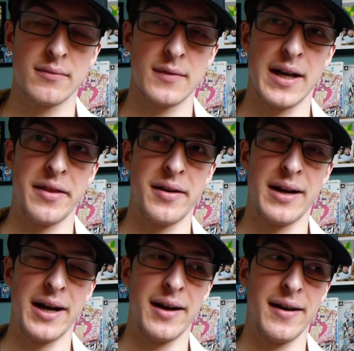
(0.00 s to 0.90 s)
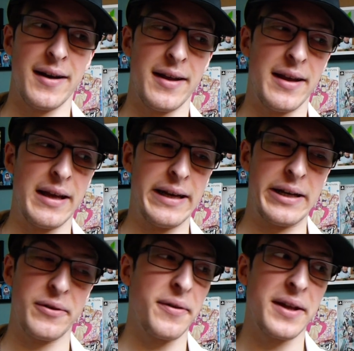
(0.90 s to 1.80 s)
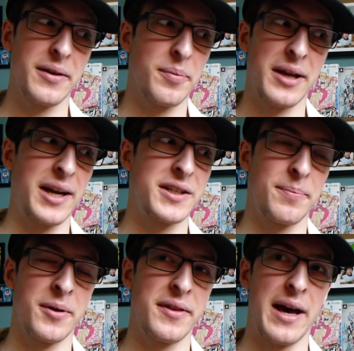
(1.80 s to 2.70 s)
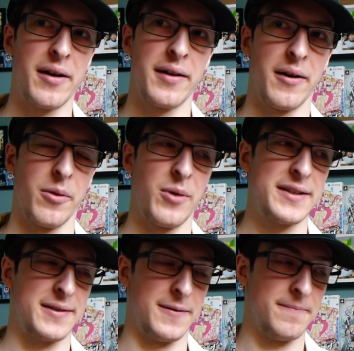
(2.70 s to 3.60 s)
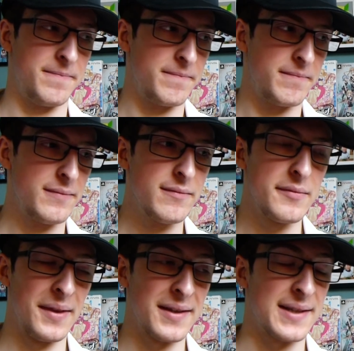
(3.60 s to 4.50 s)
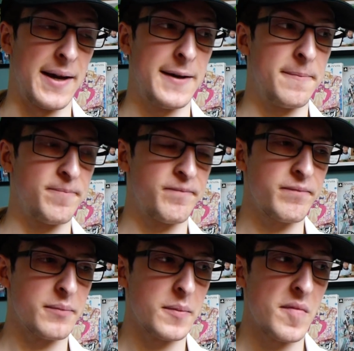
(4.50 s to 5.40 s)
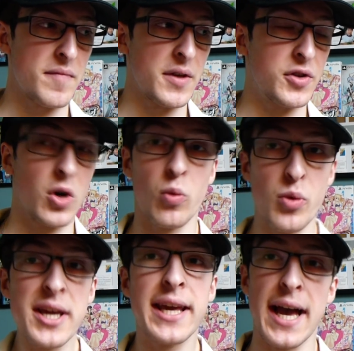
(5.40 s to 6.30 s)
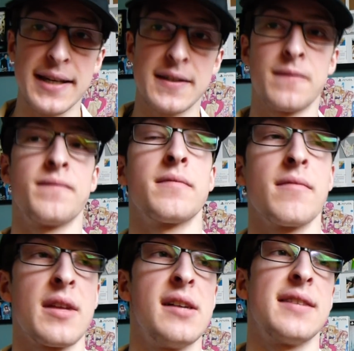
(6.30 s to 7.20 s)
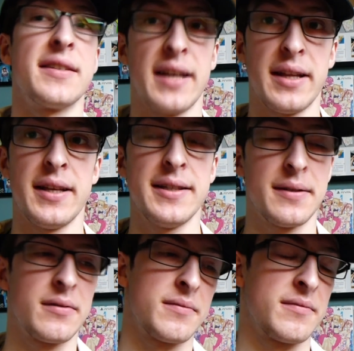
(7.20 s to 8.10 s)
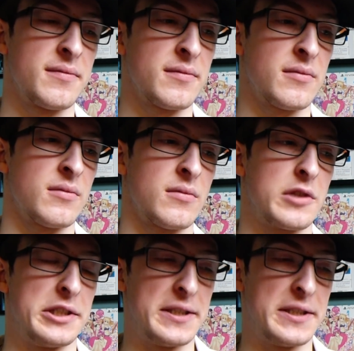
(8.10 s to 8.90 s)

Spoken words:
And they're and I don't think they're planning to put that on the Western side. So we get Steins Elite, which is a